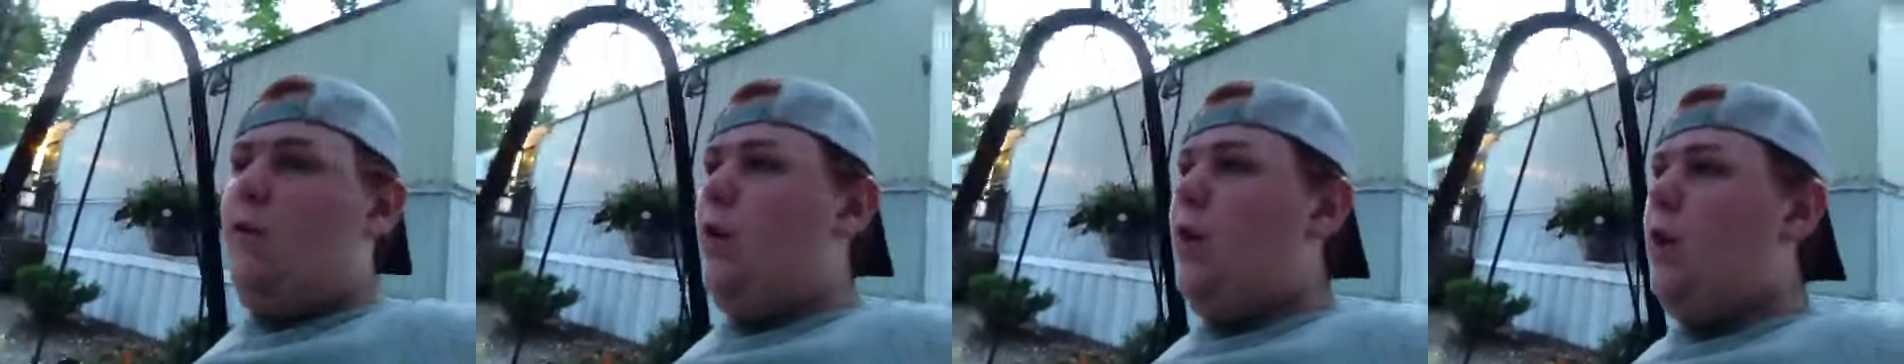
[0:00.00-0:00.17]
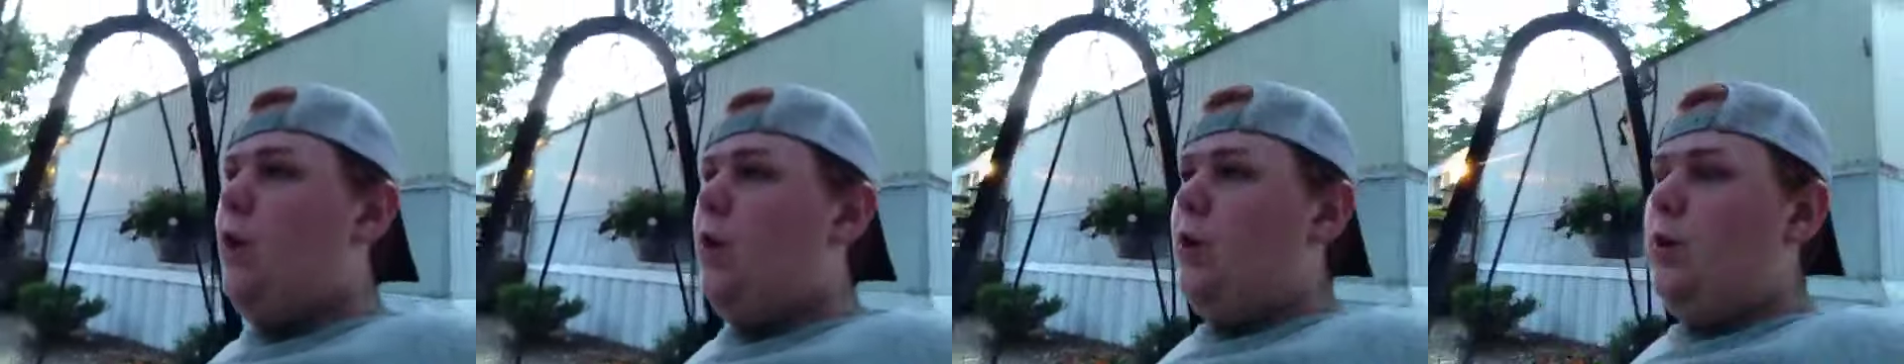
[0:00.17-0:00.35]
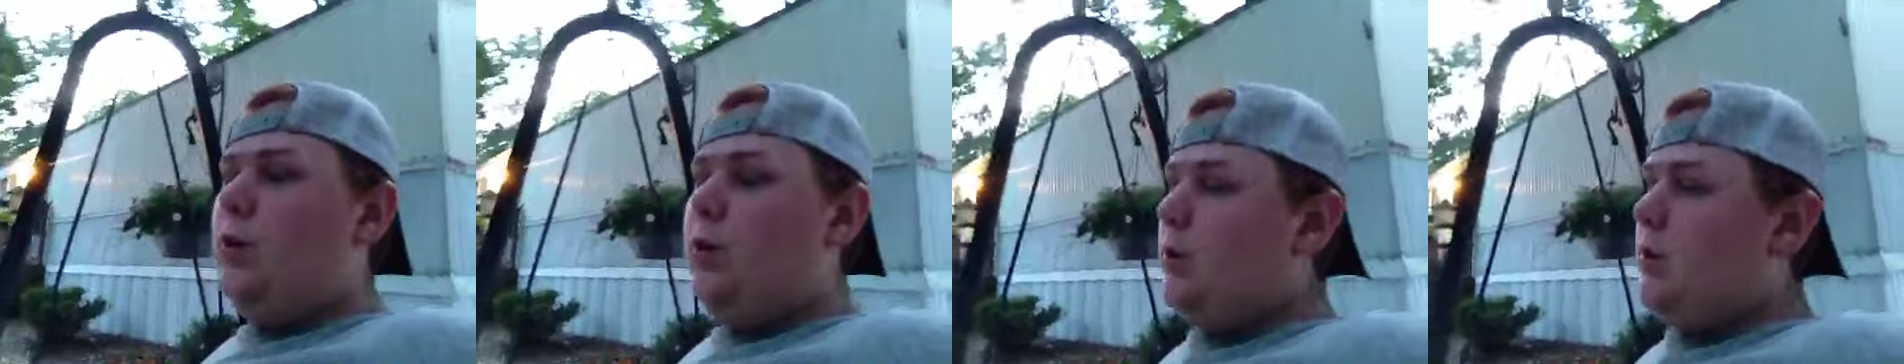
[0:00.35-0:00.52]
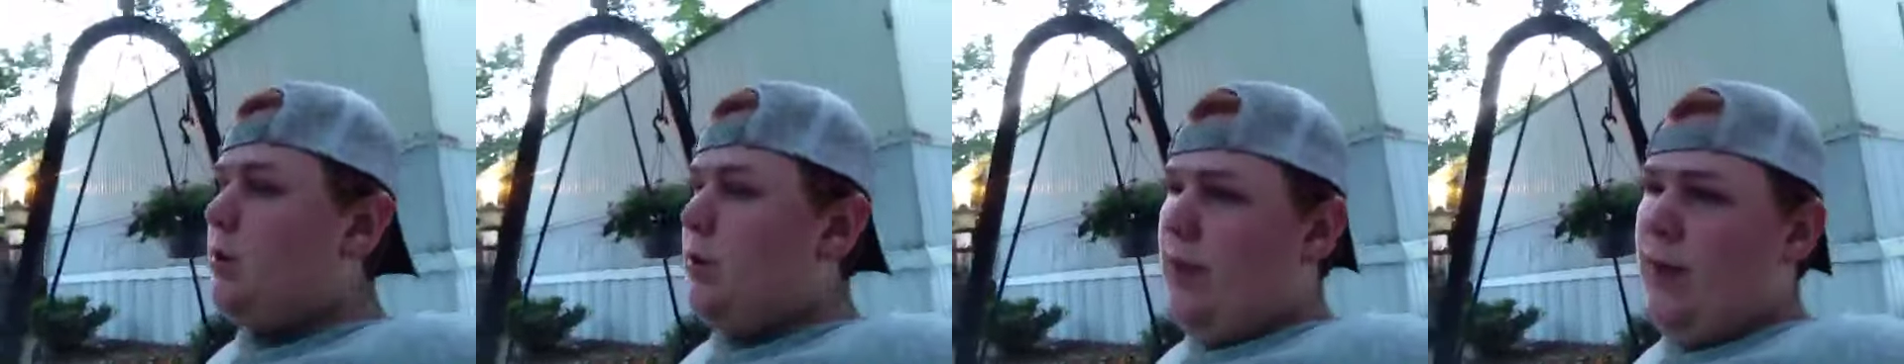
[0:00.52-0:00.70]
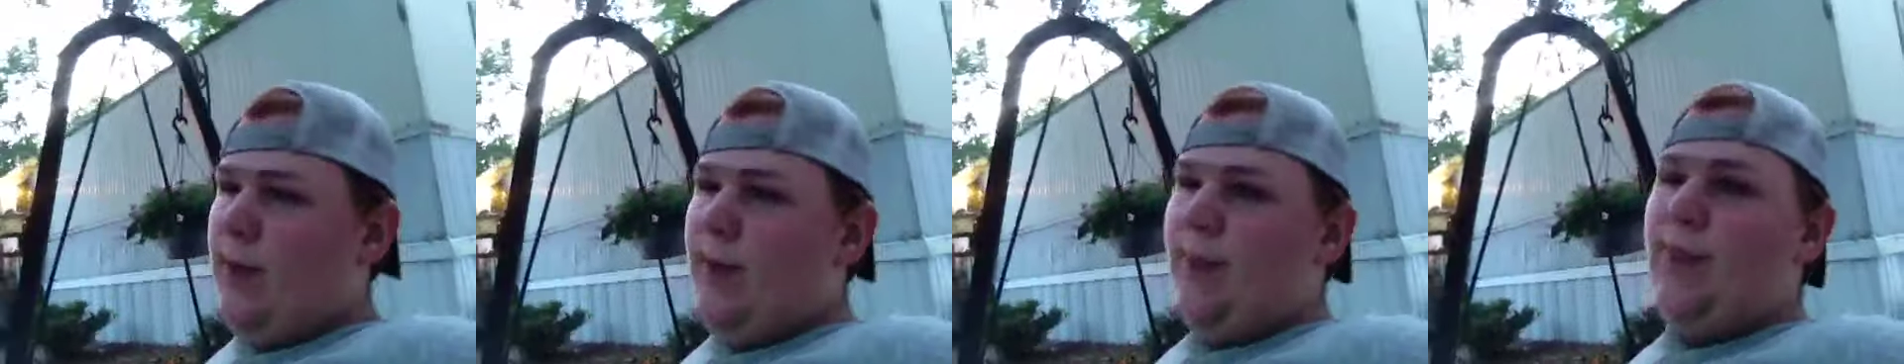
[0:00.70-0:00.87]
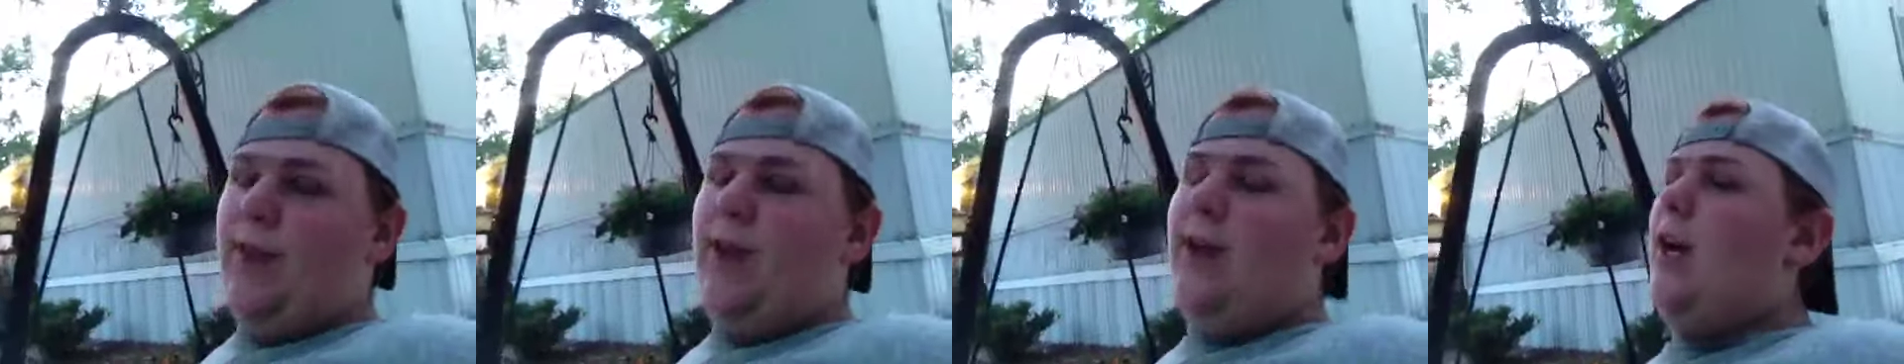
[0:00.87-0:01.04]
Vlogs,
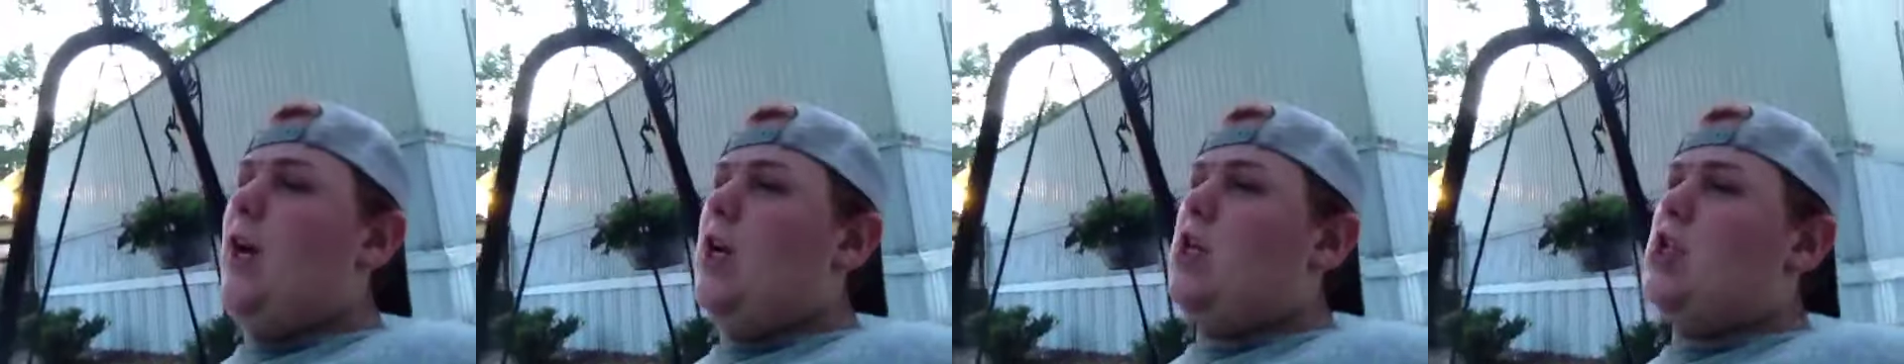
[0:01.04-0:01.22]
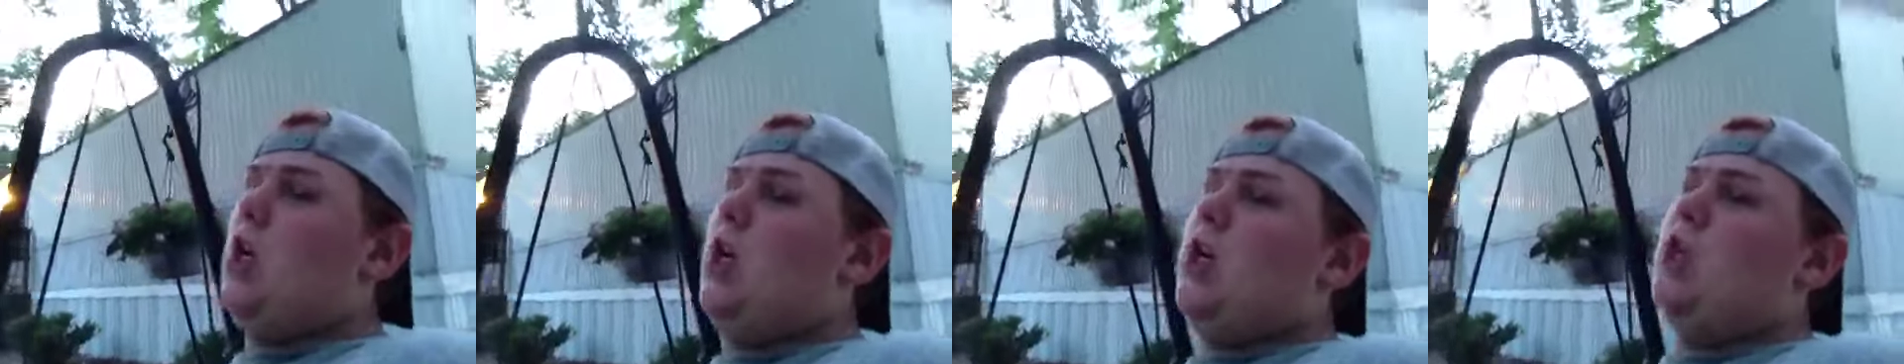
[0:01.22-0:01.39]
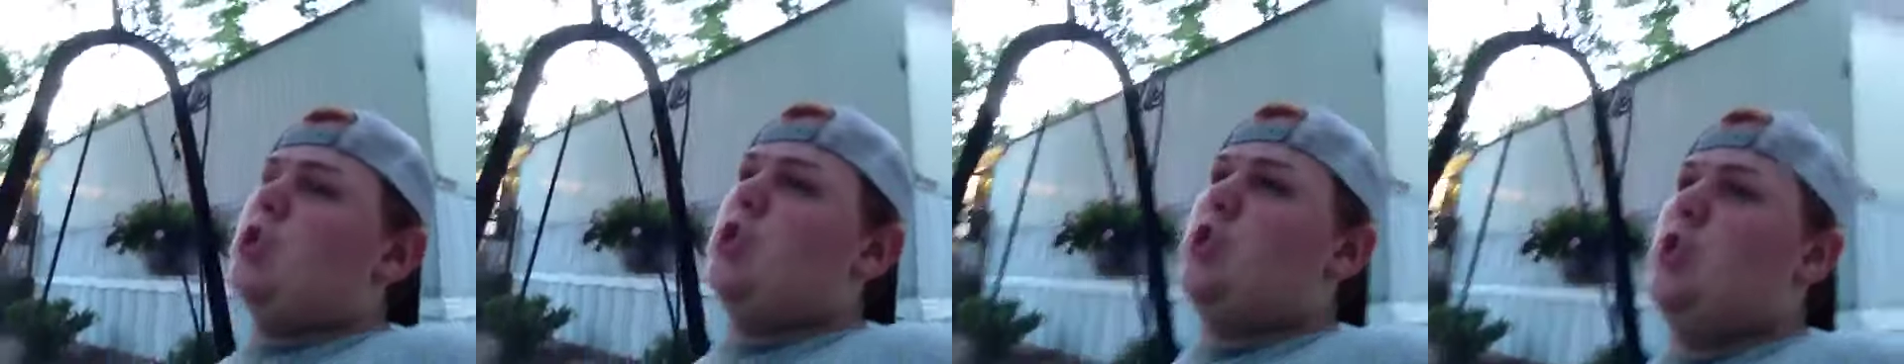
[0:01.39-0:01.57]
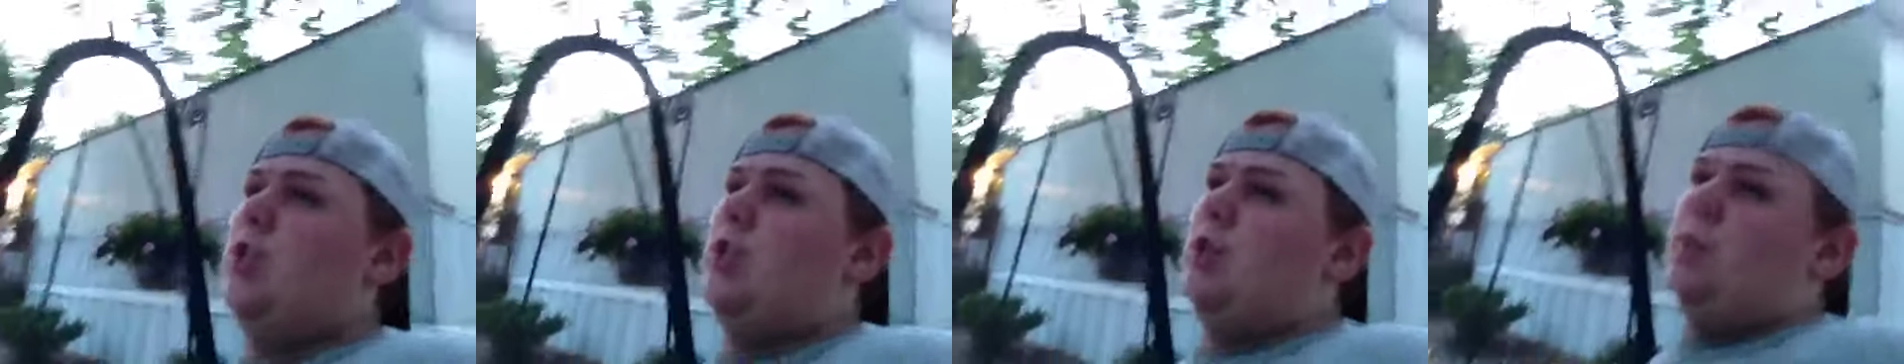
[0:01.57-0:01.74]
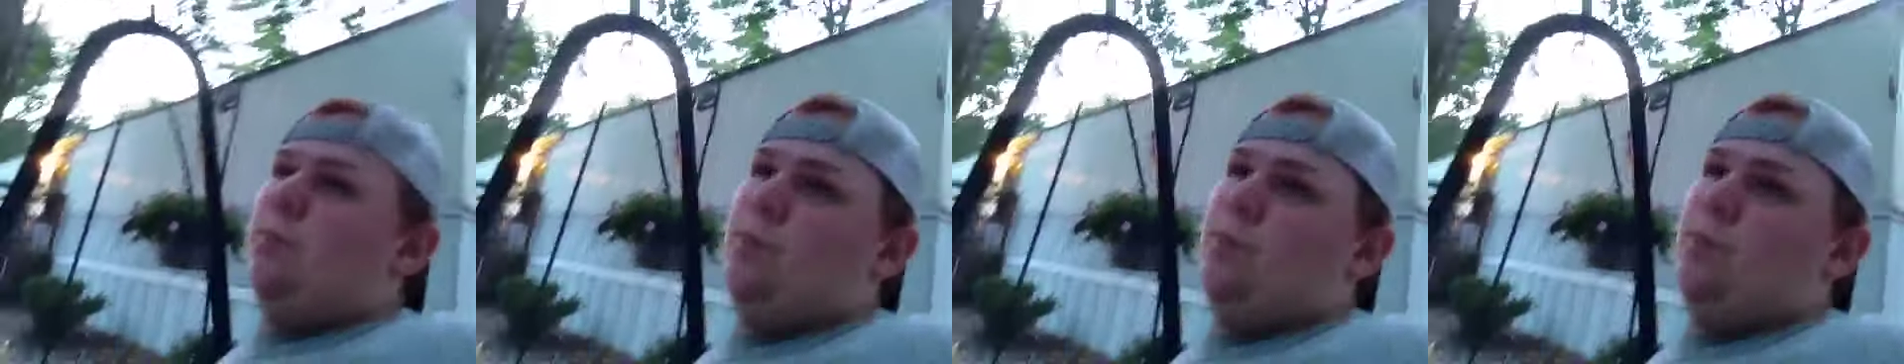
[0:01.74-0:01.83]
and then I changed it